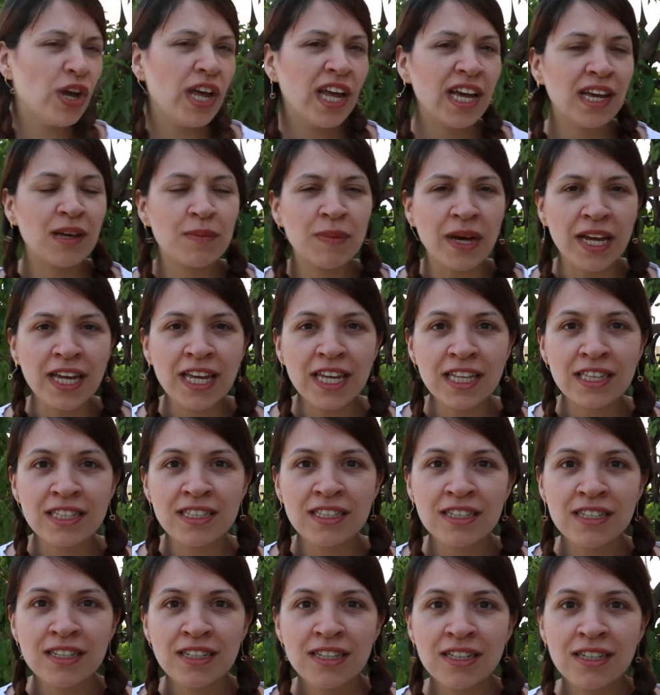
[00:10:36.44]
and threw
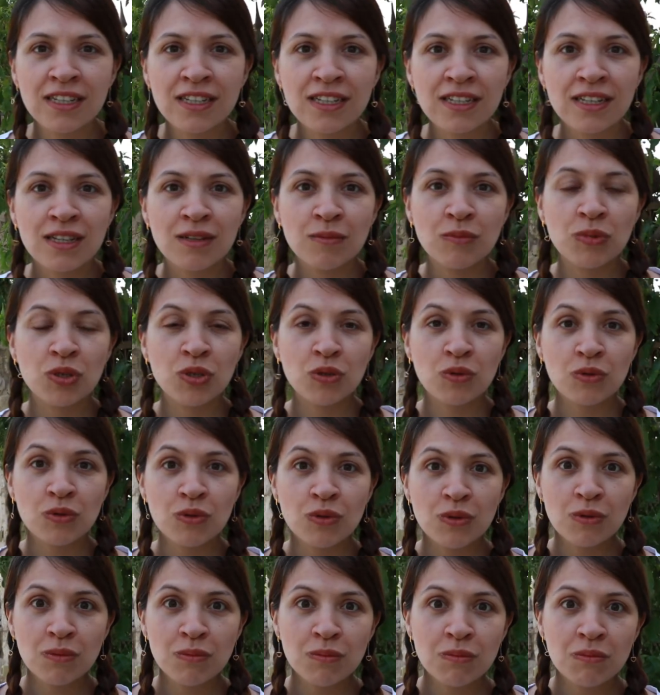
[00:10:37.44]
it away.
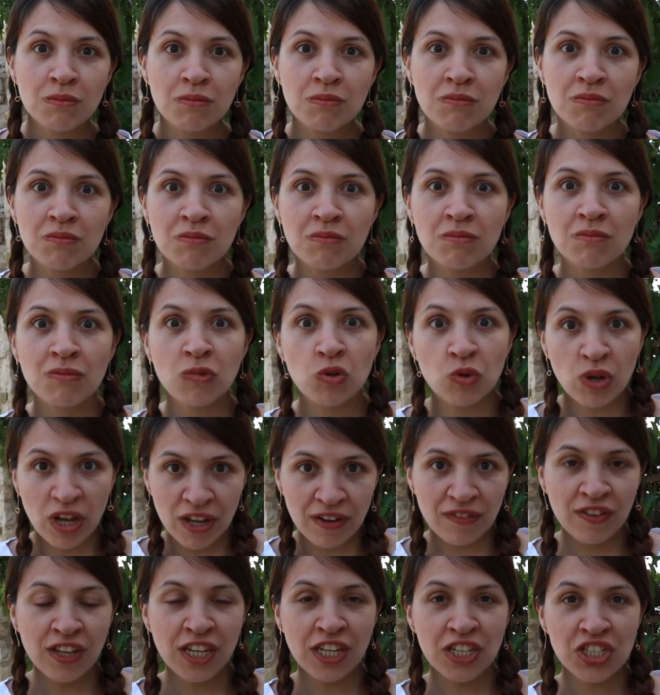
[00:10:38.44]
He
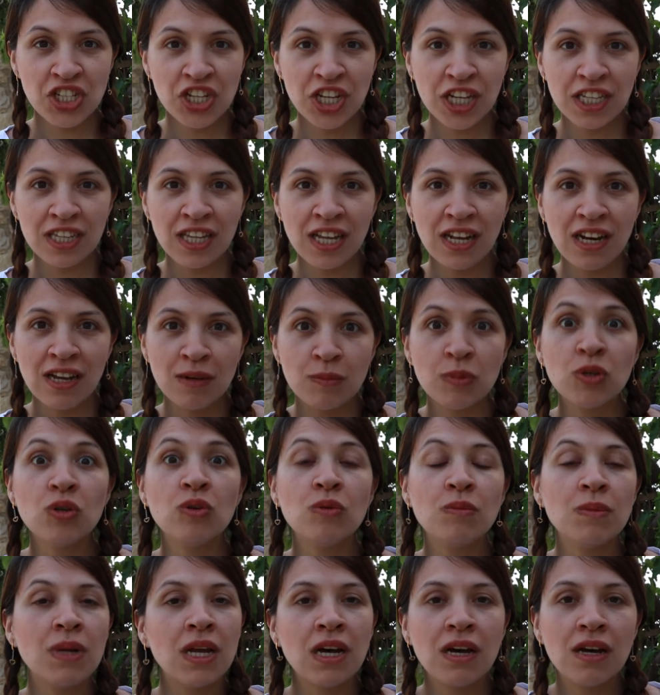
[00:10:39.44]
could easily kill
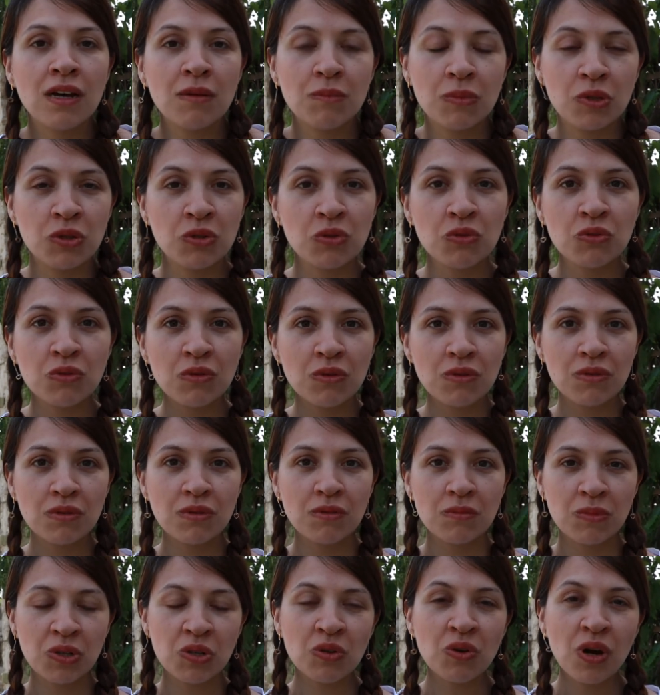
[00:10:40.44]
her
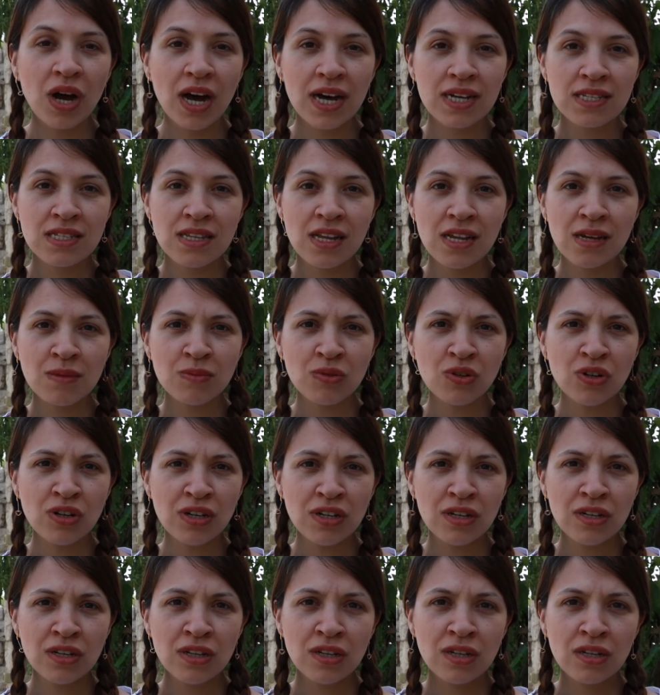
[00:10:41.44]
he calmed
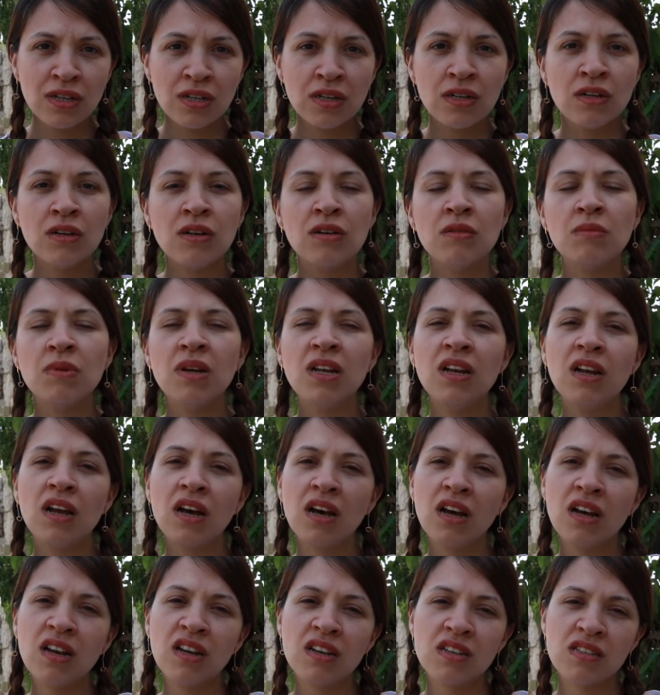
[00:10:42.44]
down
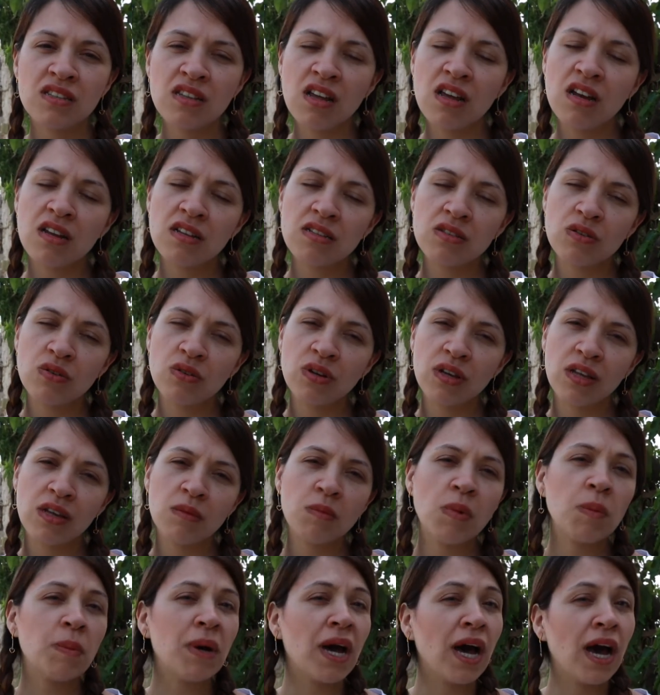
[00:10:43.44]
instead and he
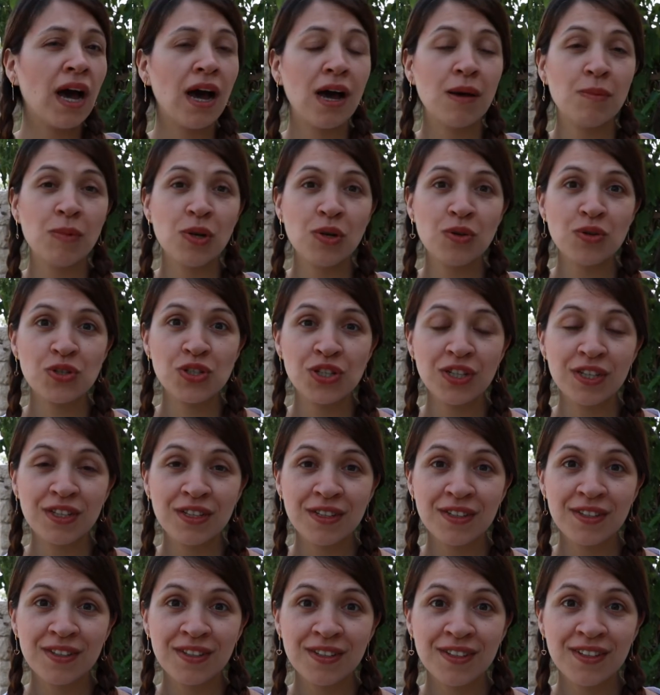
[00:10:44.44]
told her, I
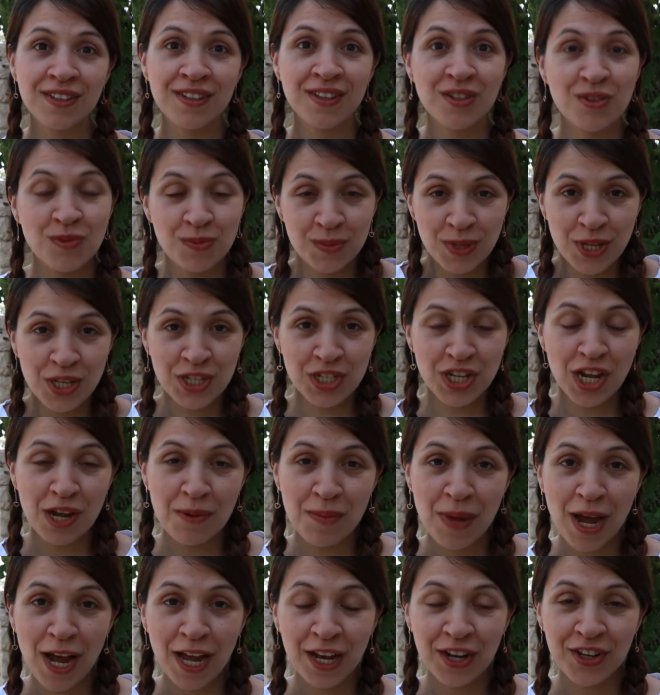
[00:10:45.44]
won't spear him anymore.
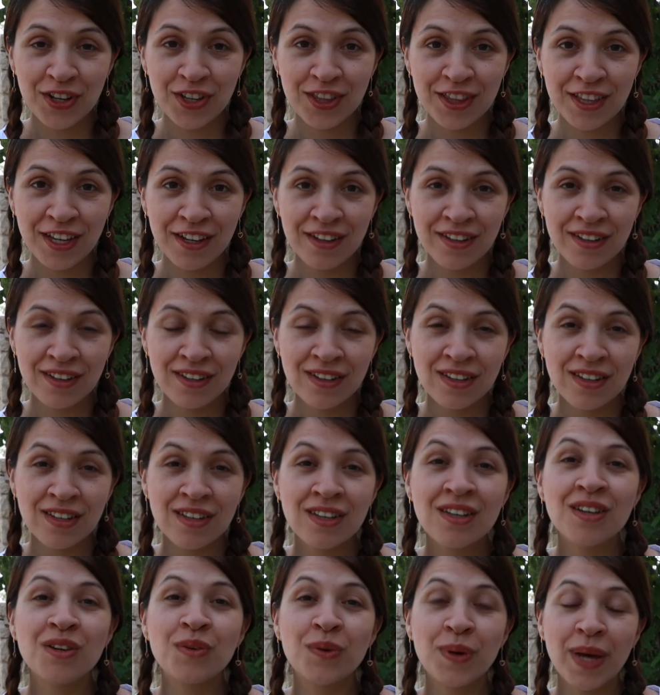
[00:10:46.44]
And it worked.
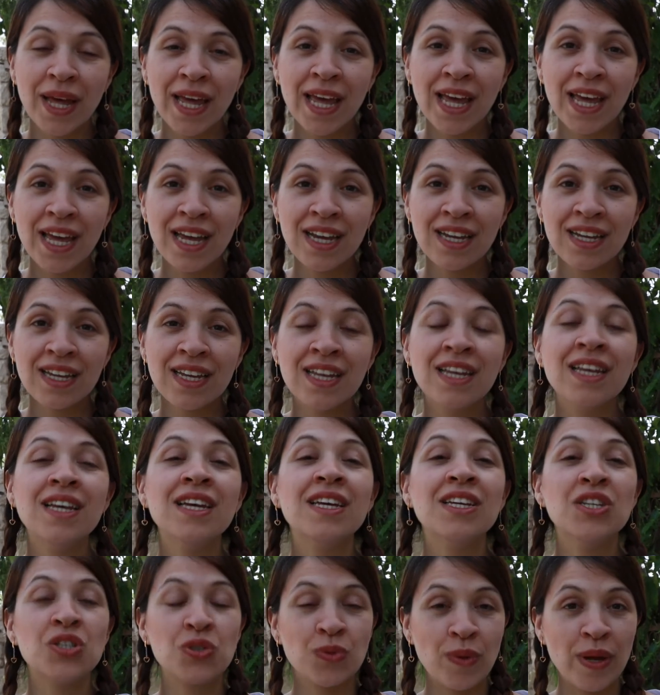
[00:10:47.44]
And the Lord,
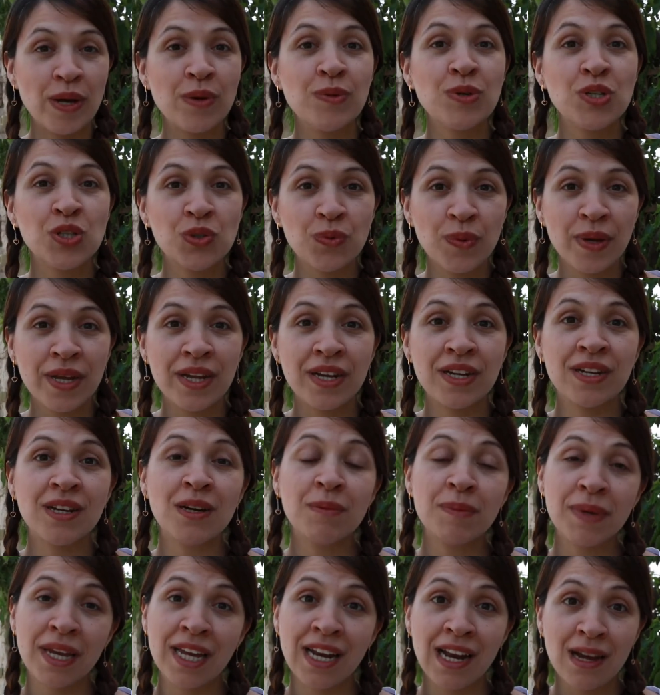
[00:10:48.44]
the Lord
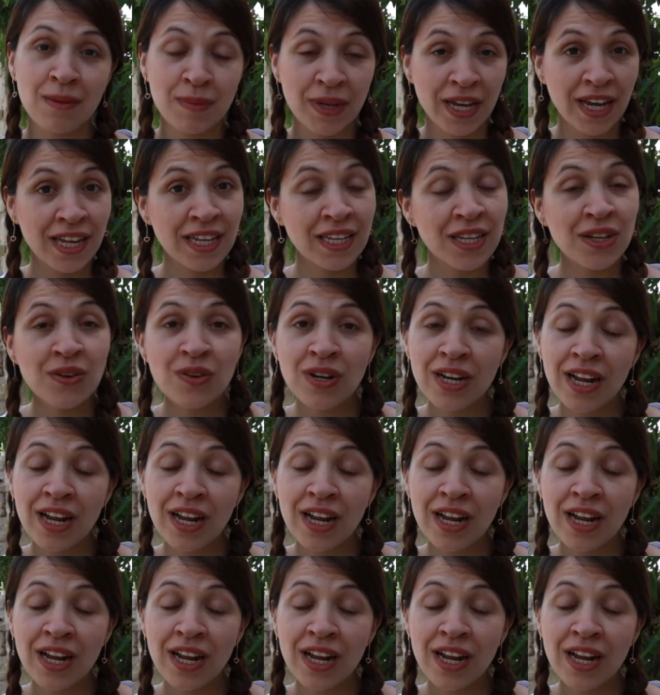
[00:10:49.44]
was changing